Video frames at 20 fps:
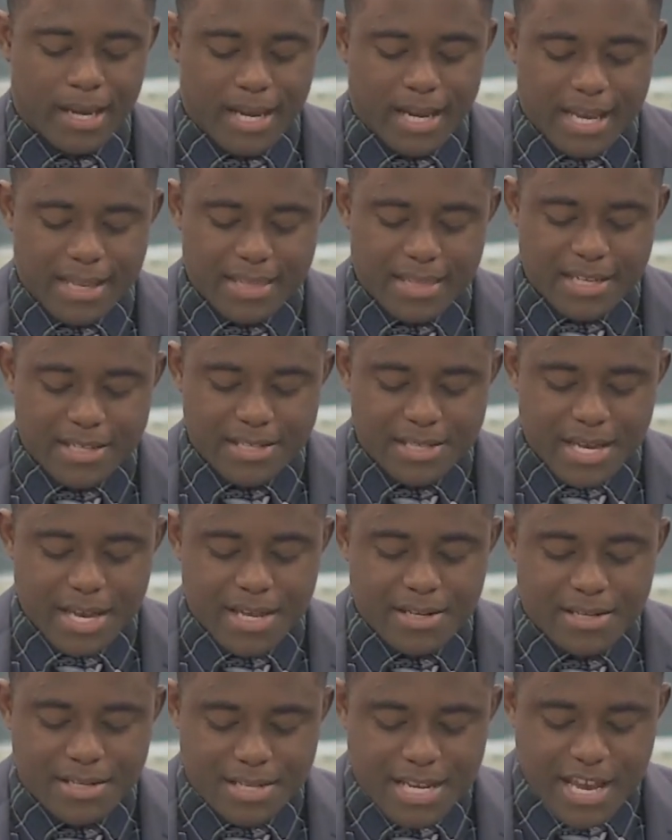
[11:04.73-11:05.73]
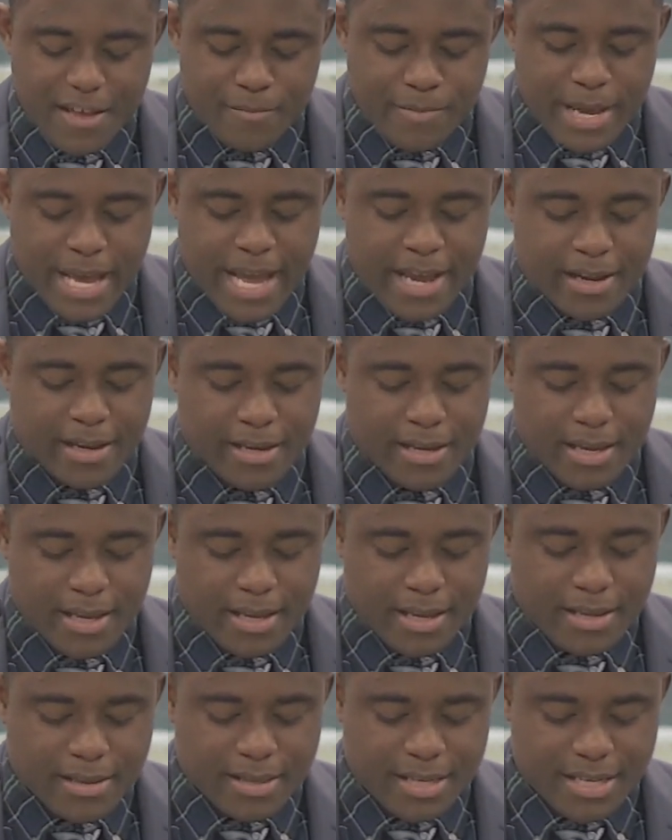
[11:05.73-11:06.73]
And they said, Stand back.
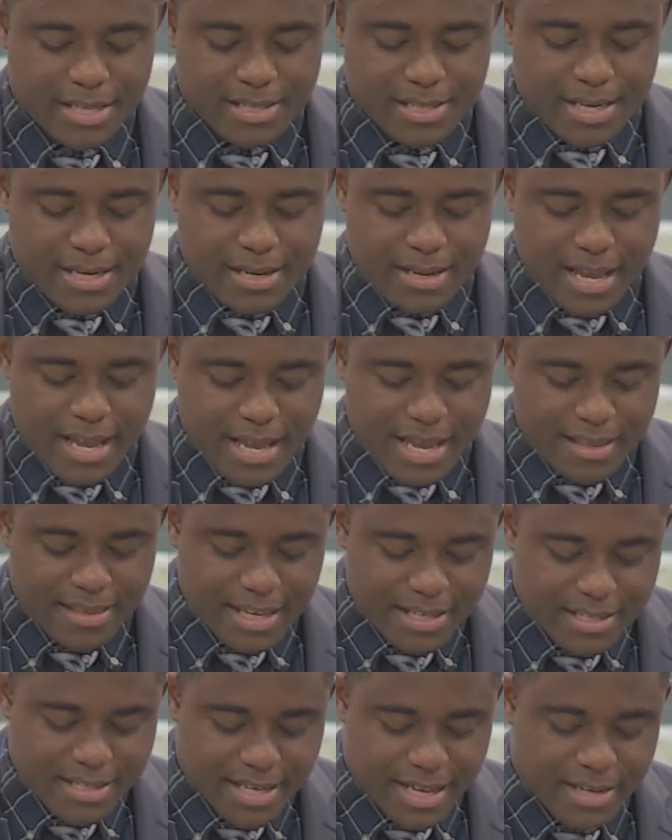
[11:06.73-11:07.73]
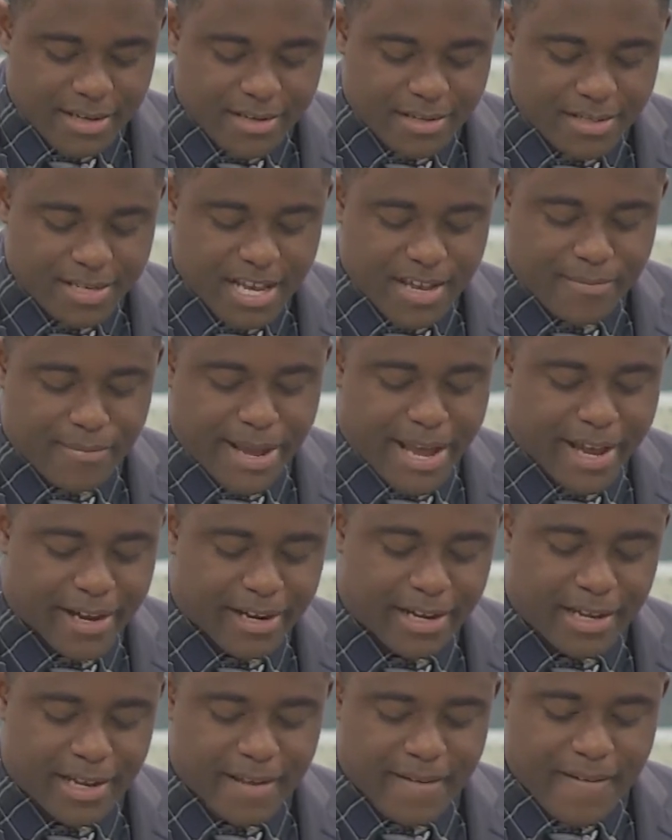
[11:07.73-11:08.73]
They said, Stand
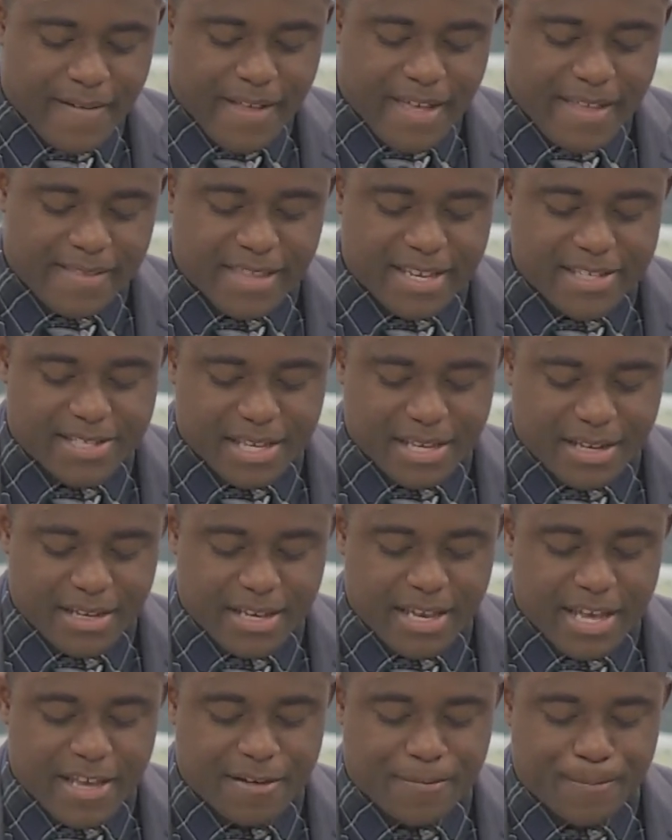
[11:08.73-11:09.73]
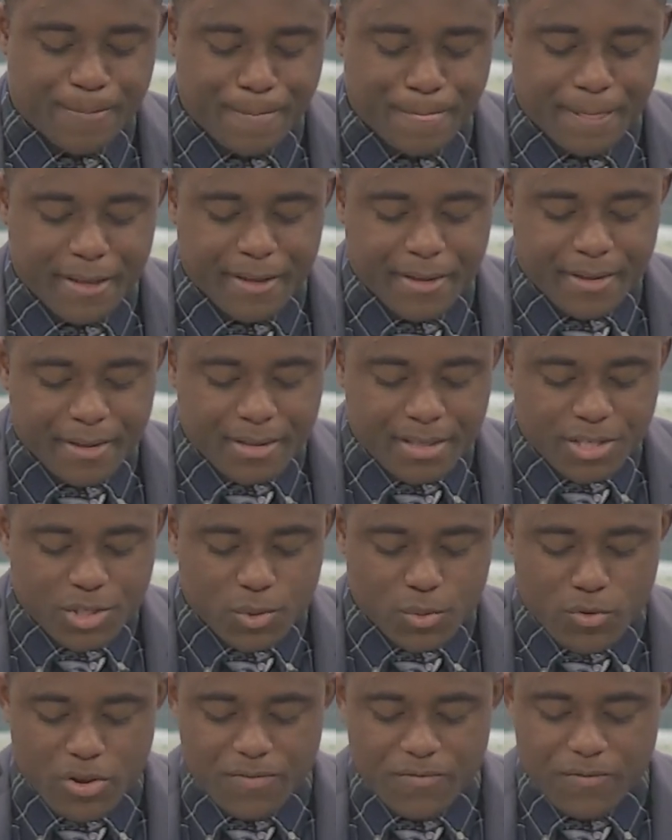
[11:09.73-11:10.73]
back. And they said again, This
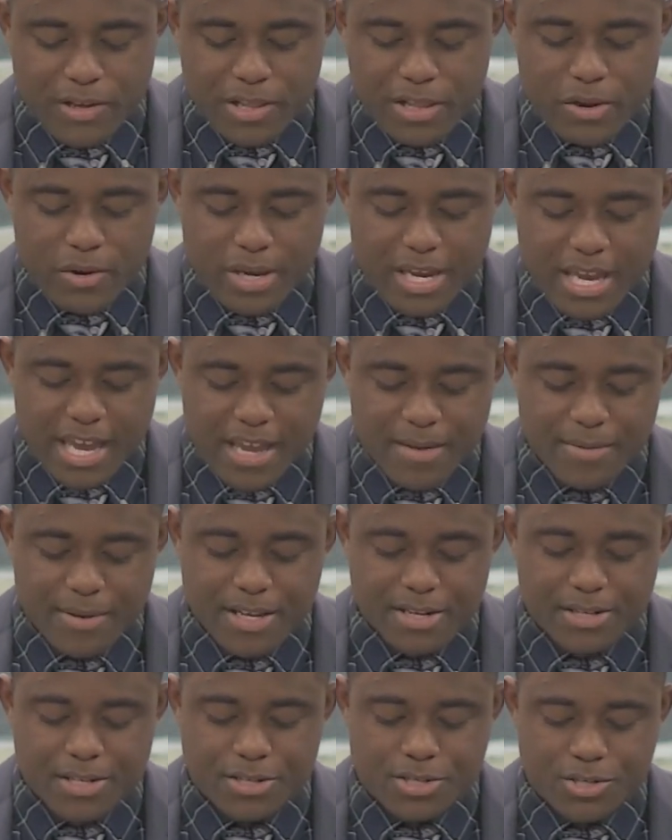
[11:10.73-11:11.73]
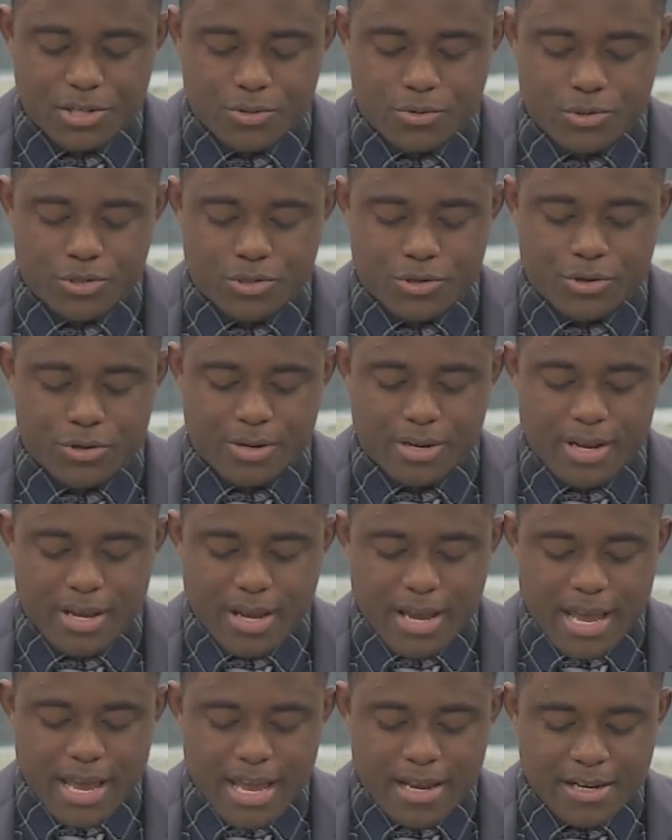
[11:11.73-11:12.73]
one fellow came into sojourn,
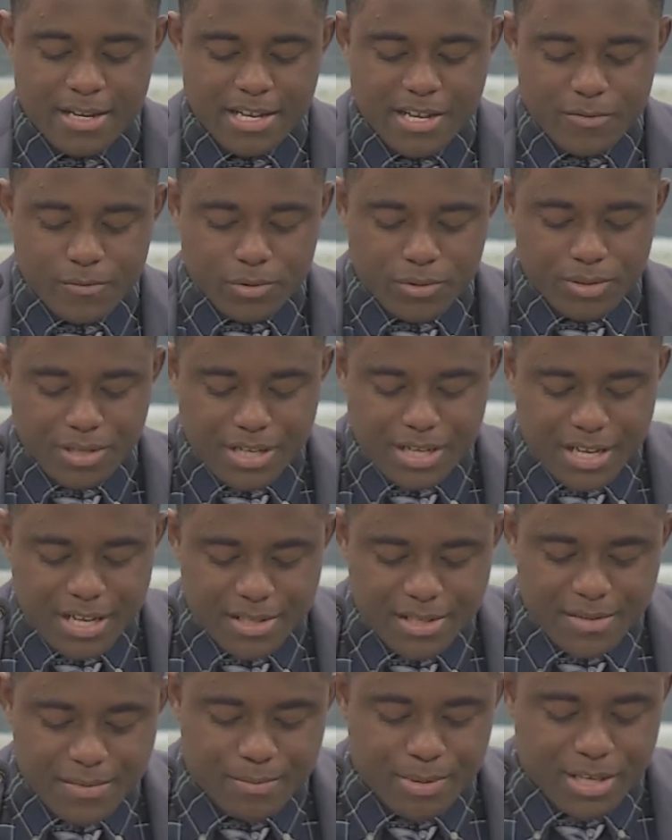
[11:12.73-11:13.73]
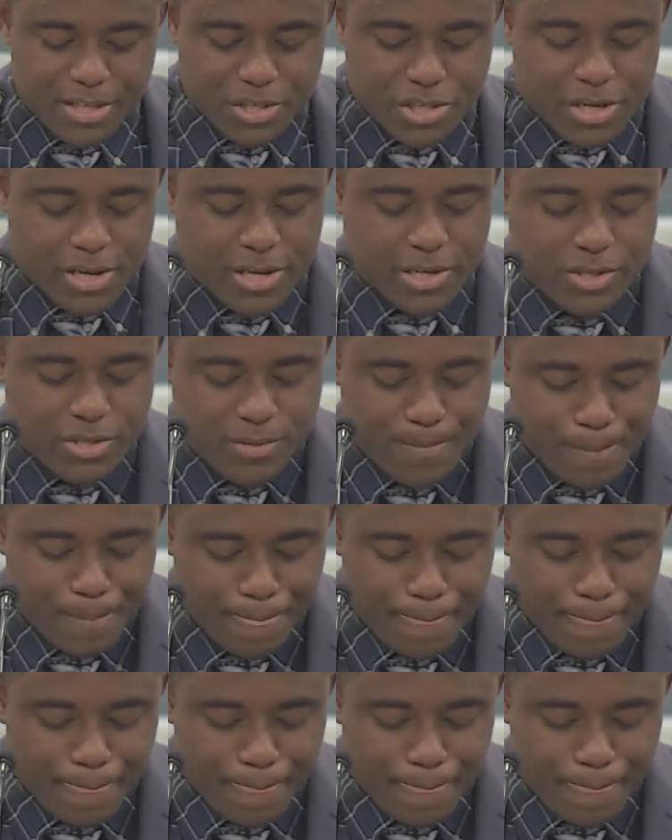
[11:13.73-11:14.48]
and he will needs be a judge.